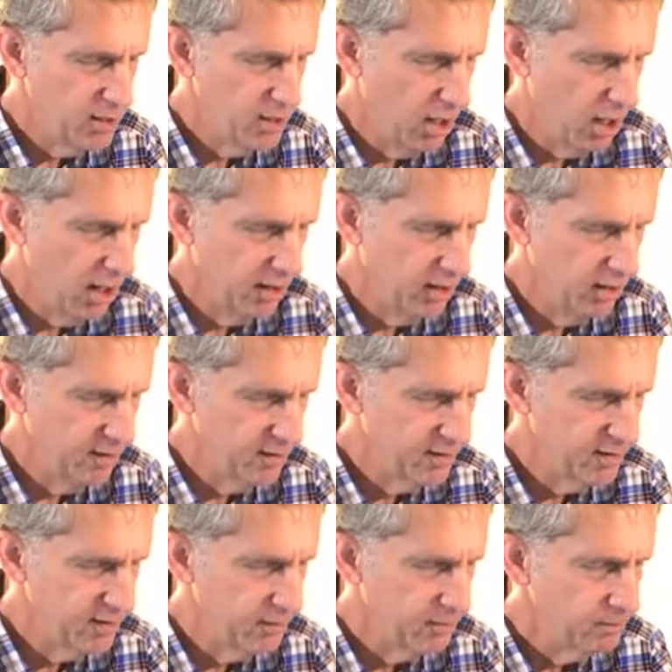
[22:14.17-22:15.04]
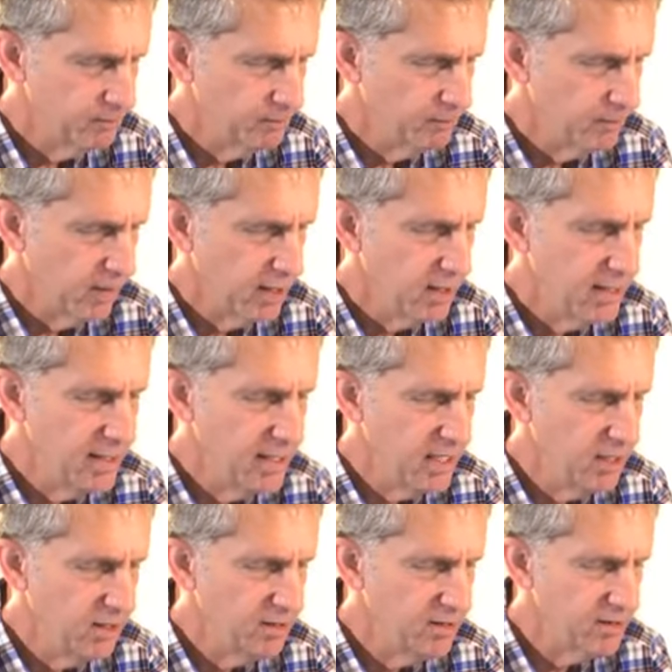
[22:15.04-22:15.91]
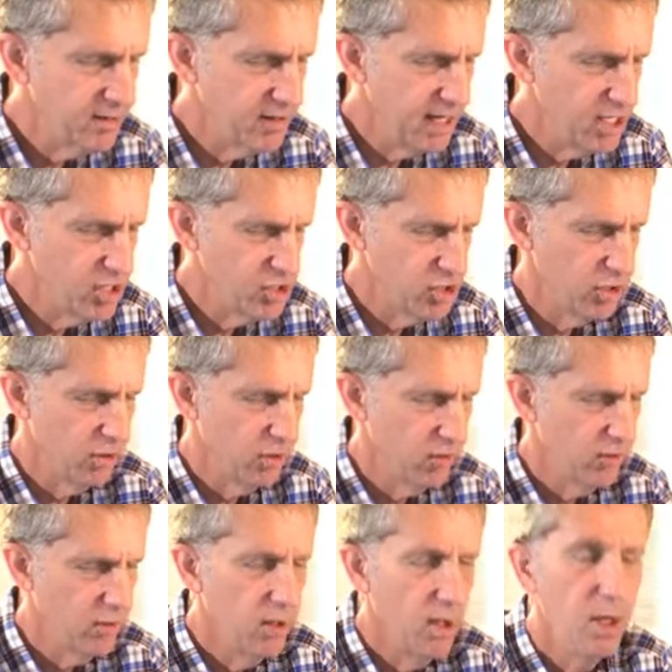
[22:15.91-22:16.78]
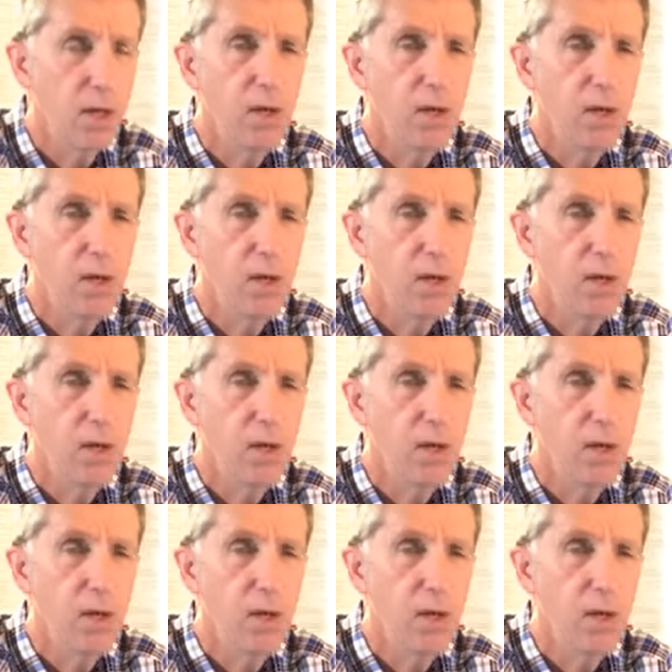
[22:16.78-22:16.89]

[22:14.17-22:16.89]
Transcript: Donna's niece, Sachel.